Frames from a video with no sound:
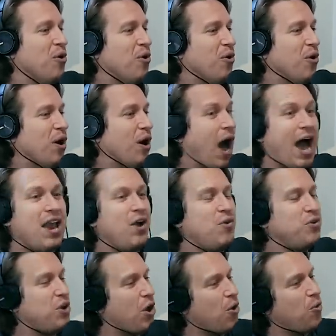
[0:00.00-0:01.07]
I know. I
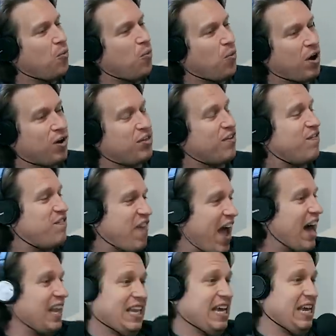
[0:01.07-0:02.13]
don't know where the
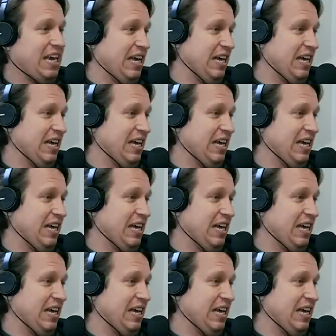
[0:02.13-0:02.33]
valley